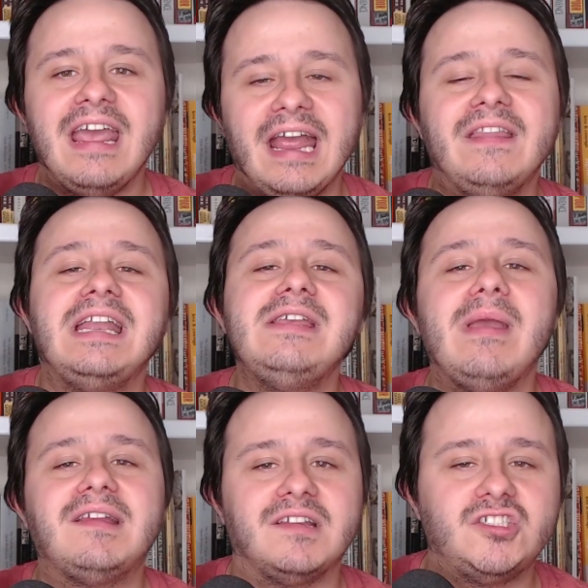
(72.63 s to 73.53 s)
And then he
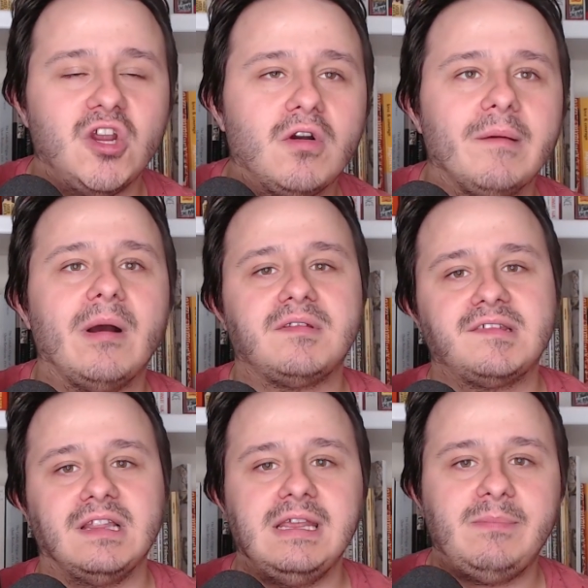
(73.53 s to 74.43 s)
makes a joke about
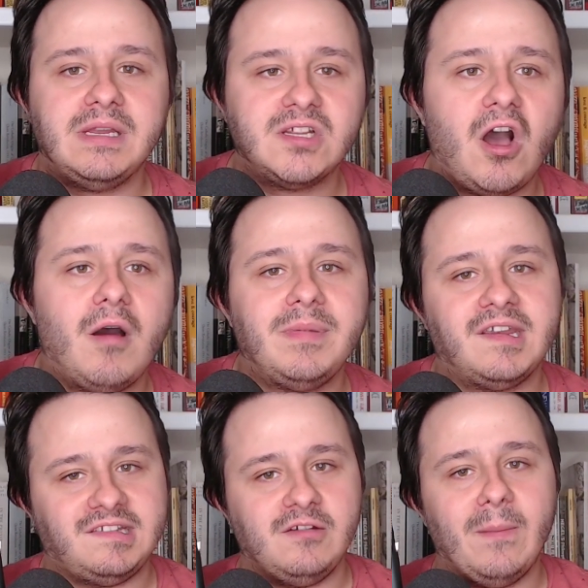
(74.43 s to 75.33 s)
Sleepy Tom
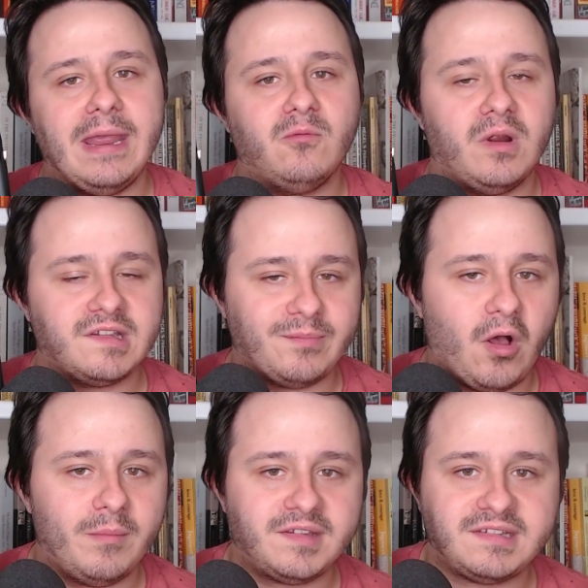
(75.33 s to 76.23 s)
because he made one
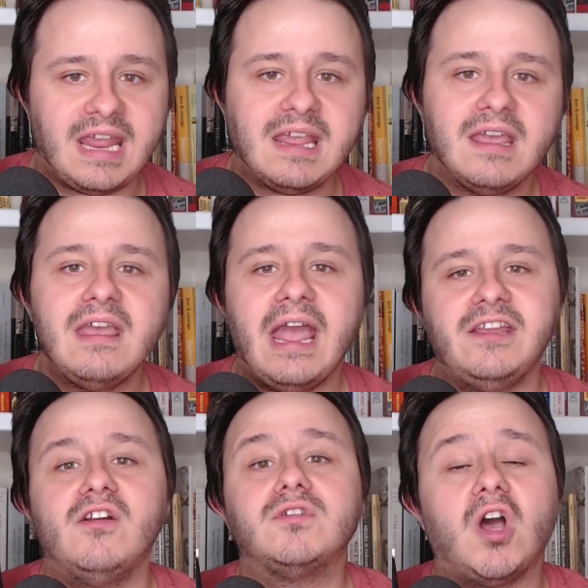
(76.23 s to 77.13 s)
small mistake. And,
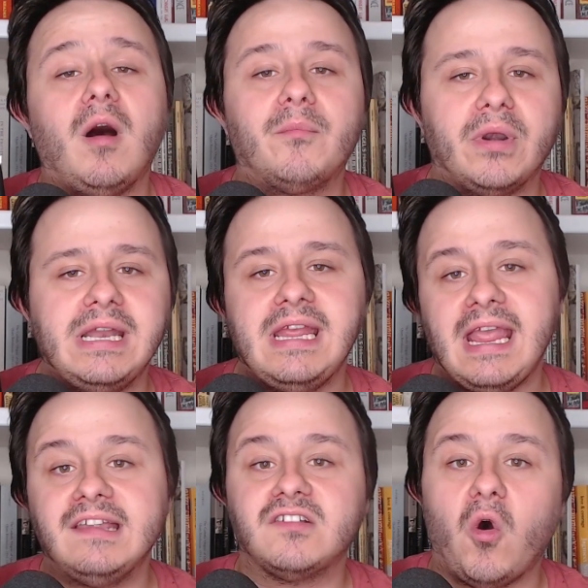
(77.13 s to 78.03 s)
you know, Tom Brady
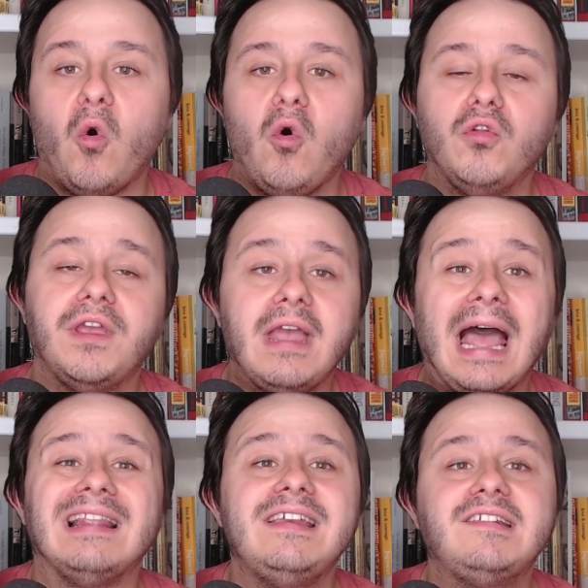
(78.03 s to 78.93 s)
is old,
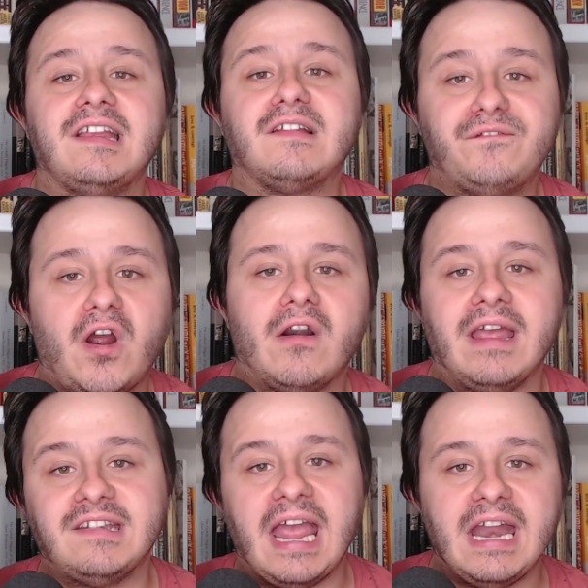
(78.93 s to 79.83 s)
at least as far
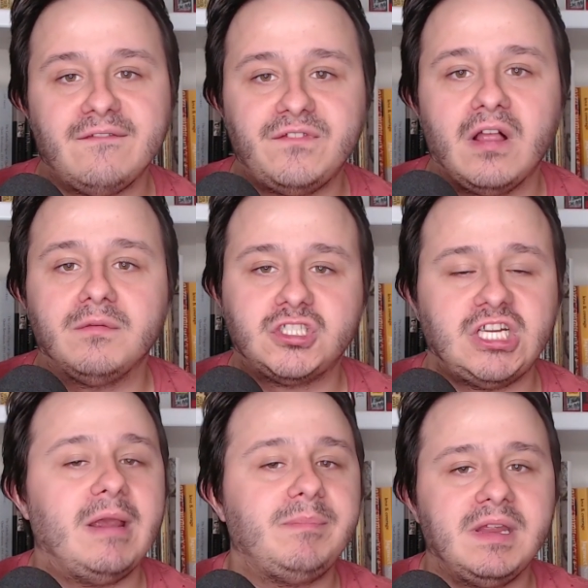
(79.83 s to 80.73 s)
as NFL
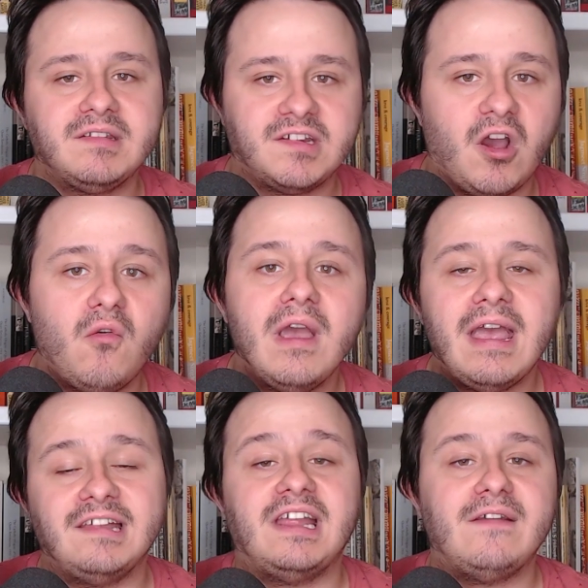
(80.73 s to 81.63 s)
champions go,
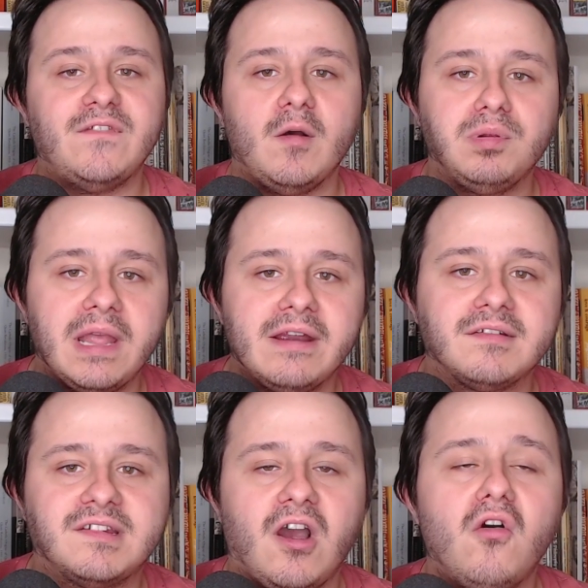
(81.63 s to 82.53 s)
as NFL
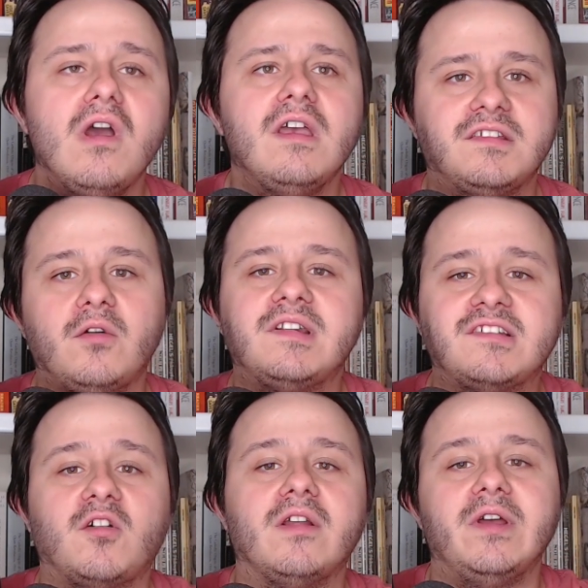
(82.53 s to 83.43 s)
players go. So it's
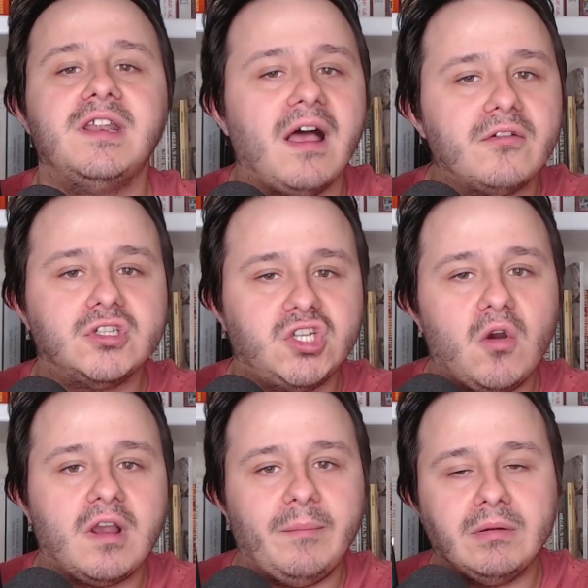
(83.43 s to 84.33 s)
sort of another
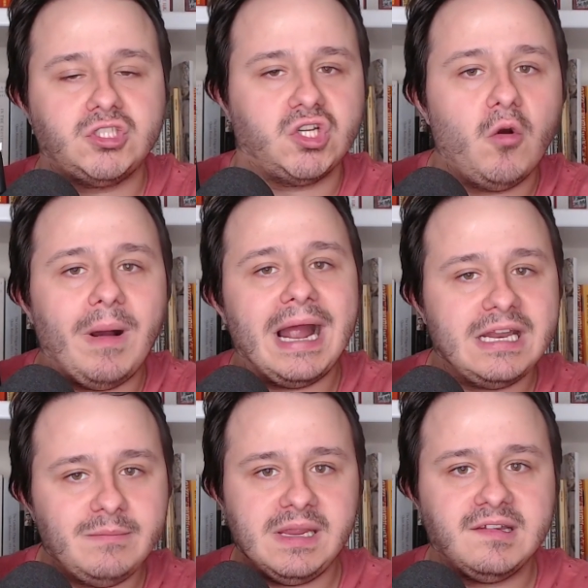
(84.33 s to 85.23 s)
joke about Joe
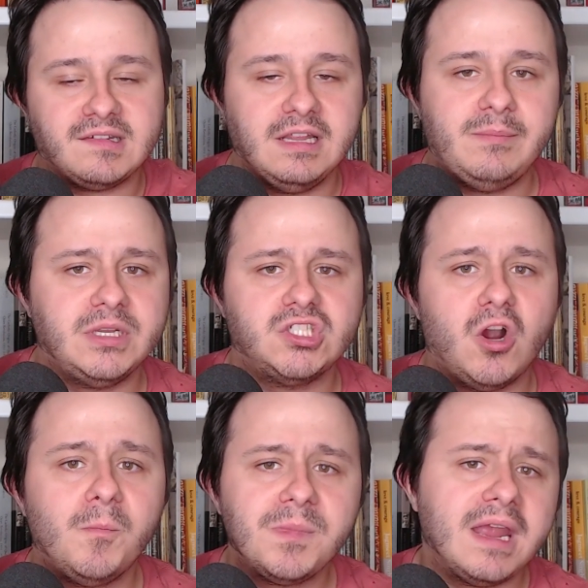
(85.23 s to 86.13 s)
Biden being Sleepy
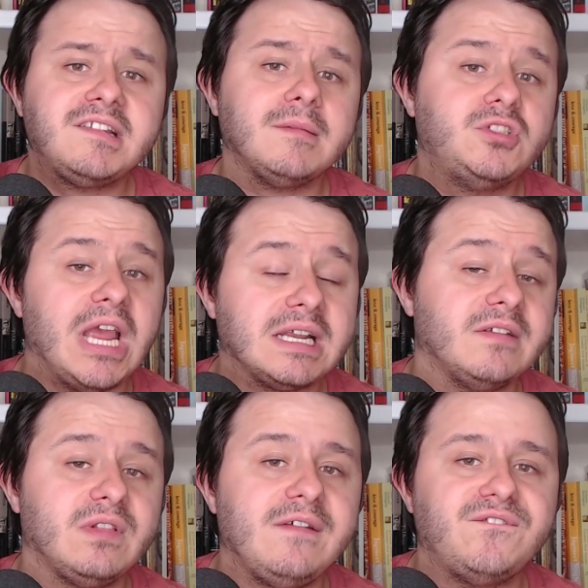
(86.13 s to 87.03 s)
Joe. It's
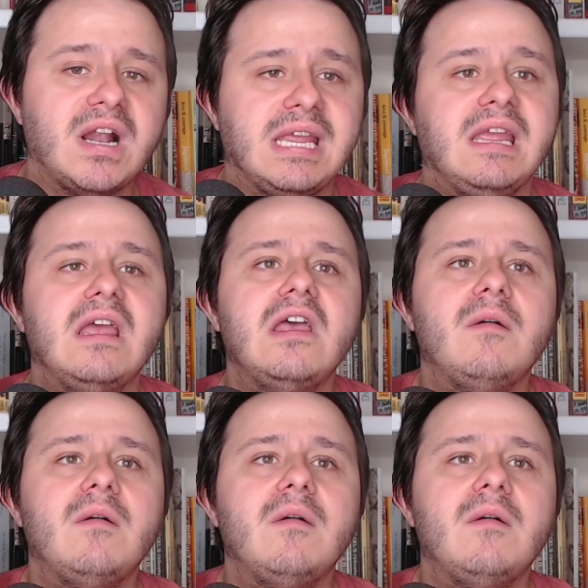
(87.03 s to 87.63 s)
objectively funny.